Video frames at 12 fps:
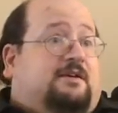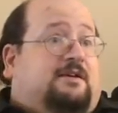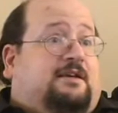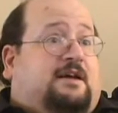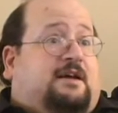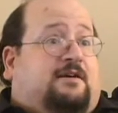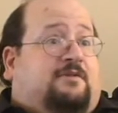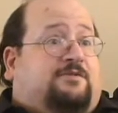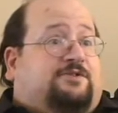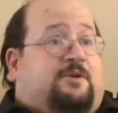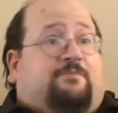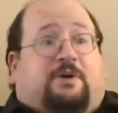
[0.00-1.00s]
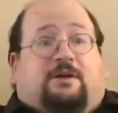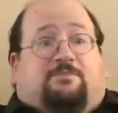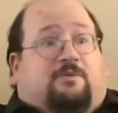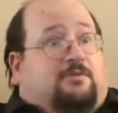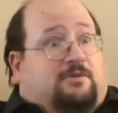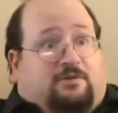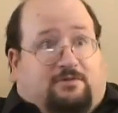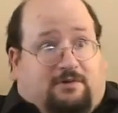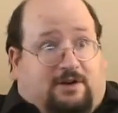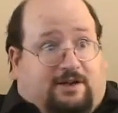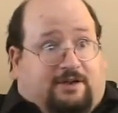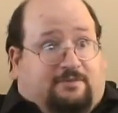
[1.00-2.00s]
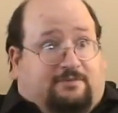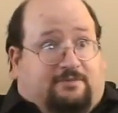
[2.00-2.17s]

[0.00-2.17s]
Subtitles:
Now, some people were great.